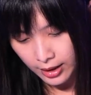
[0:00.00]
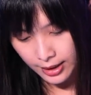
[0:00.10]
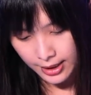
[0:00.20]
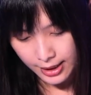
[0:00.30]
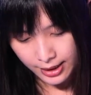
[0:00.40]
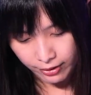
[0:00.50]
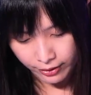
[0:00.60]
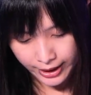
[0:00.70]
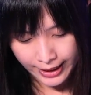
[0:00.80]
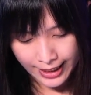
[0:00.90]
This is the
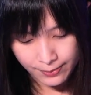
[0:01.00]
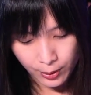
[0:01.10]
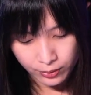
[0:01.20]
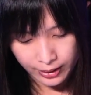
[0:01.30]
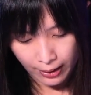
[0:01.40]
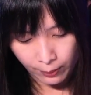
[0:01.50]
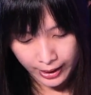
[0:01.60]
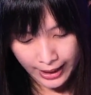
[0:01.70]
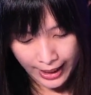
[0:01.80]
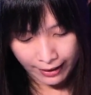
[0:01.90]
green gas model that
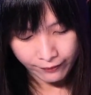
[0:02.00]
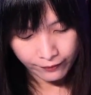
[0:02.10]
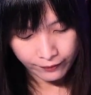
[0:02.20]
we have.